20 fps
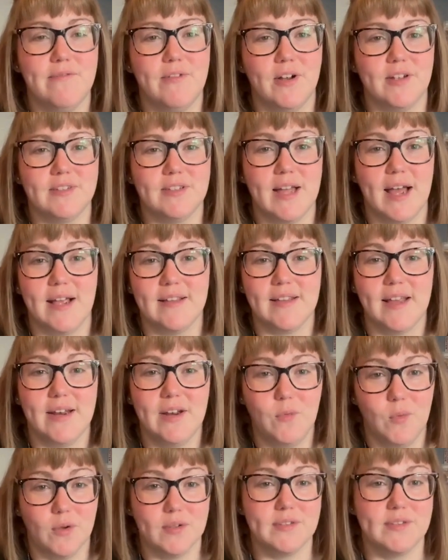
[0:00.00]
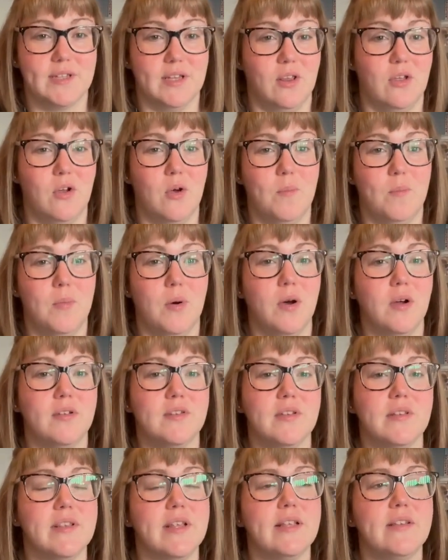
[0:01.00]
4 stars, and it was still a good book.
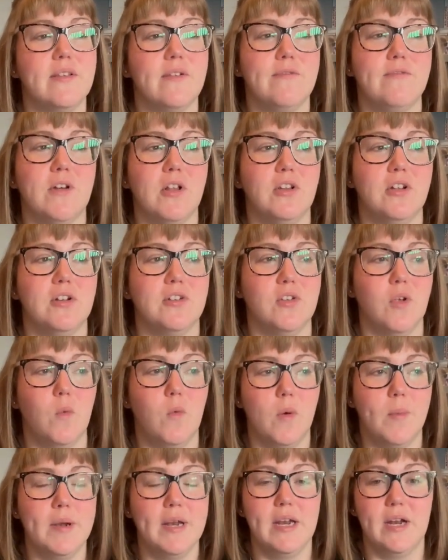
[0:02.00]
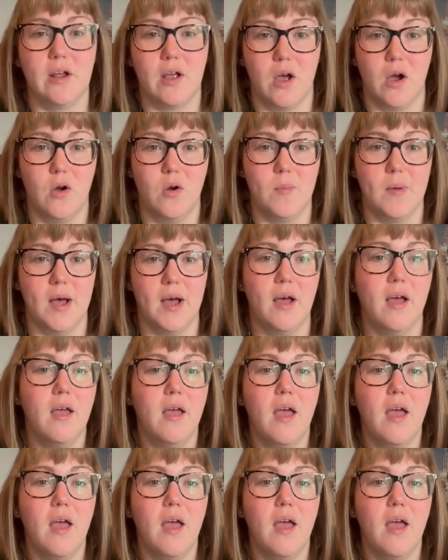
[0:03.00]
So this follows a woman in a coma,